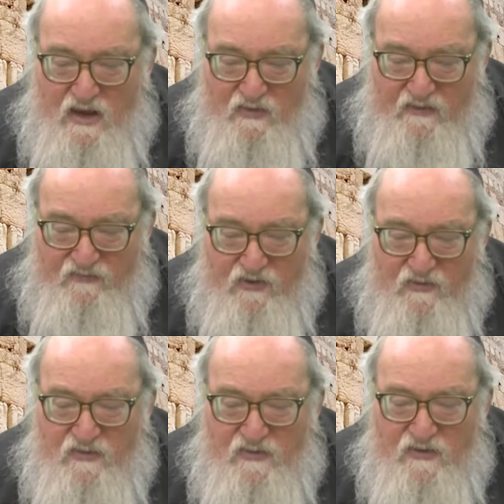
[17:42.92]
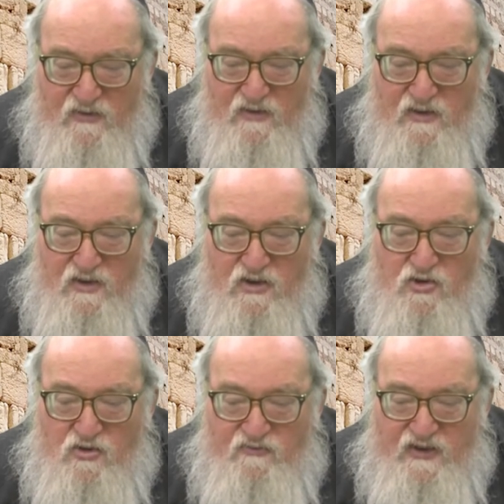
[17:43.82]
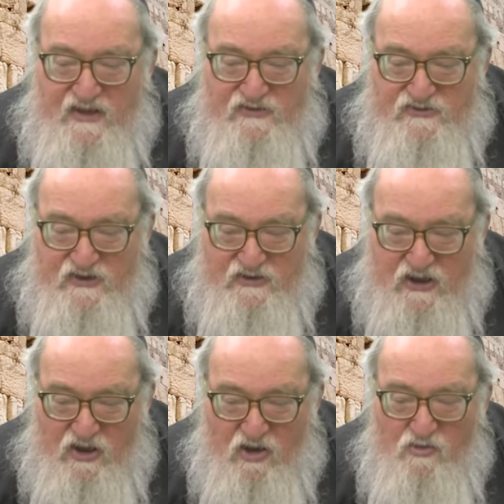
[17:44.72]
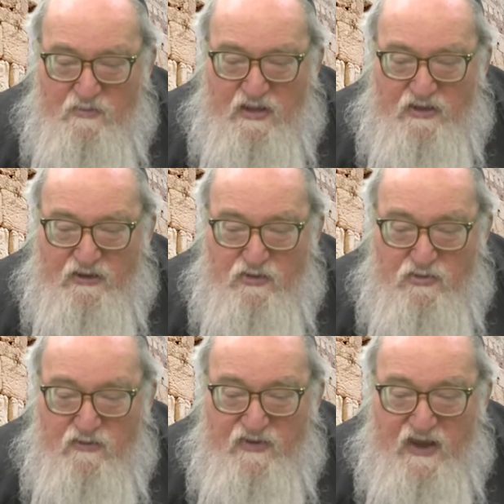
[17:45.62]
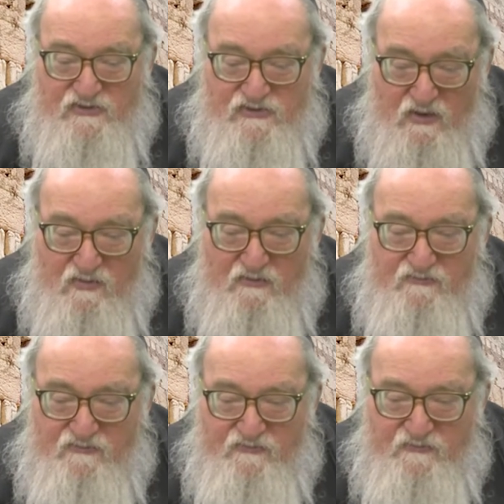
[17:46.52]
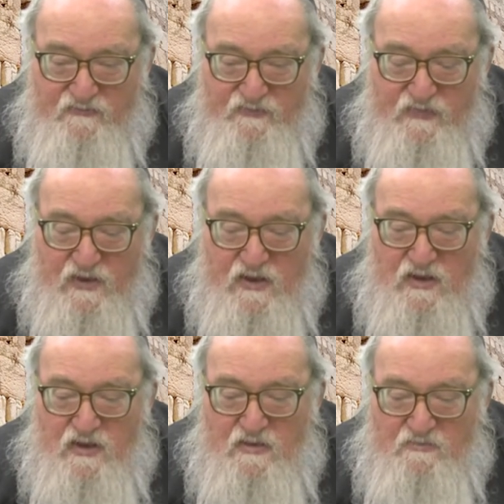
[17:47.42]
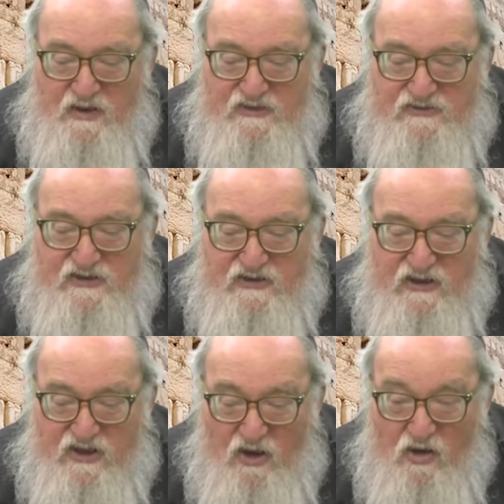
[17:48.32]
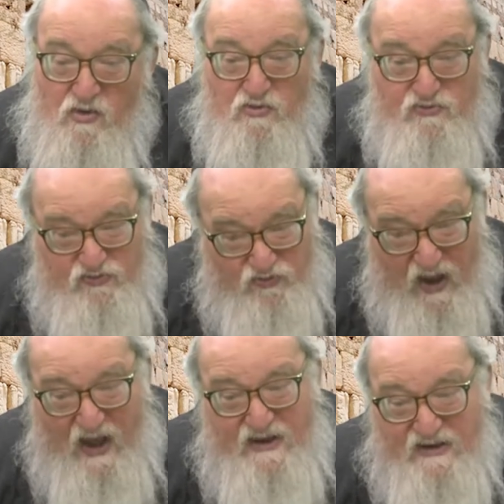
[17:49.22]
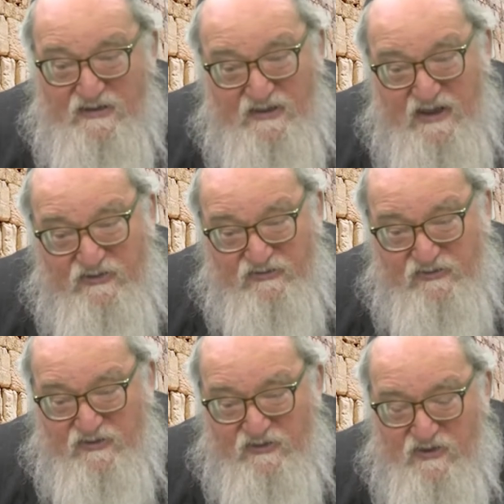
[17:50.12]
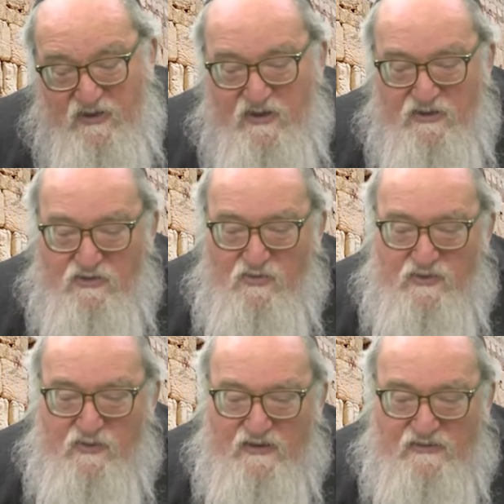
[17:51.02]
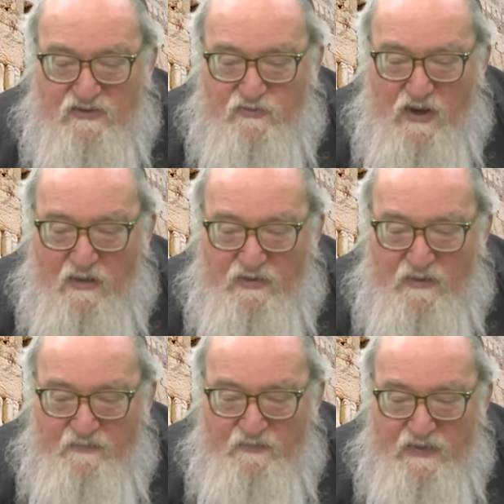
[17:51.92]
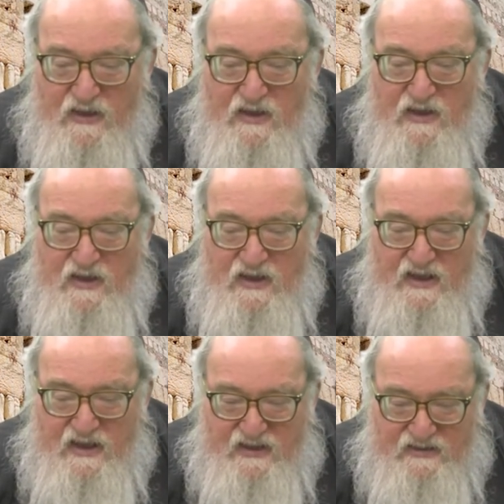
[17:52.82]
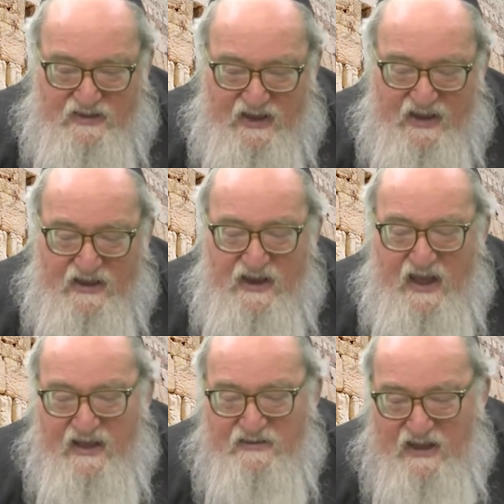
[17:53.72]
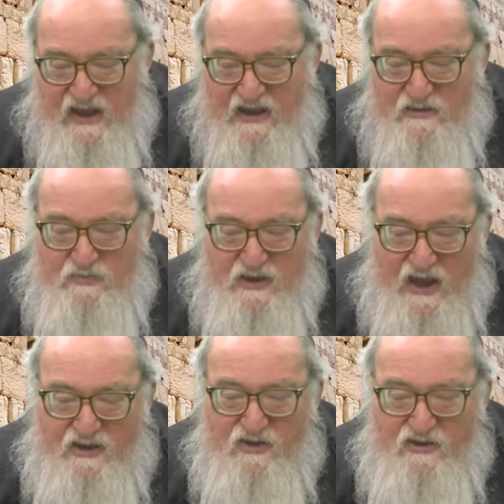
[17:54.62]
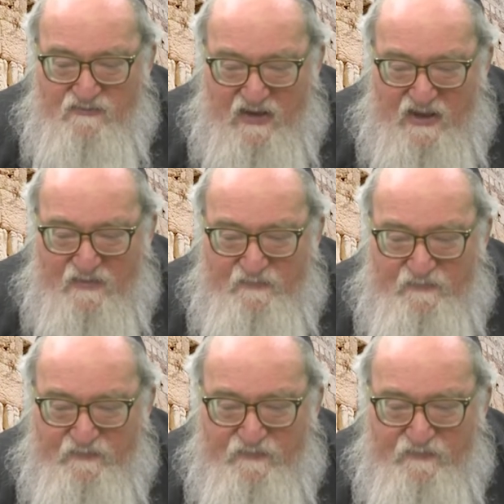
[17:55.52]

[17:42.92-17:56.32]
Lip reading: However, v'yas Sidkiyahu melech Yehuda v'yasarav, but Sidkiyahu, who tried at least to address this problem, indeed attained biyad oyeveim,